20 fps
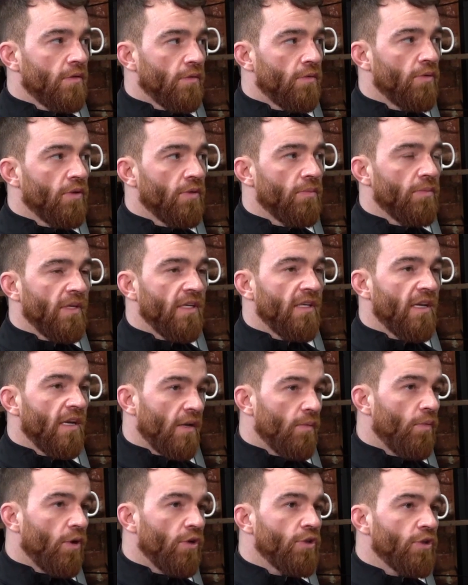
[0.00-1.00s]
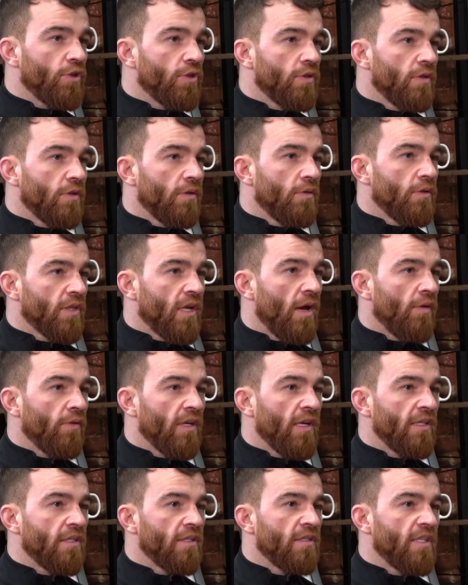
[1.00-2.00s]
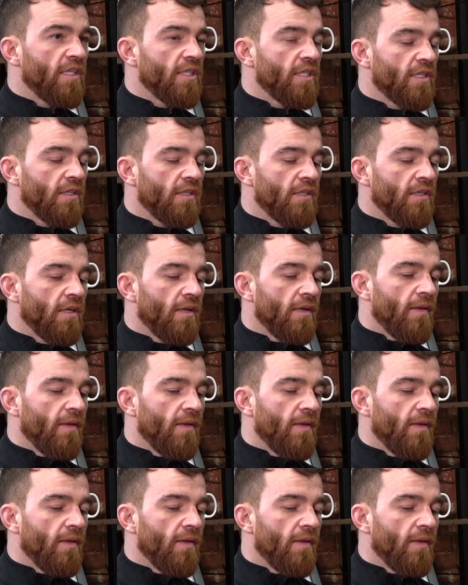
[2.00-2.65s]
You know what I mean? And it was a calculated risk, and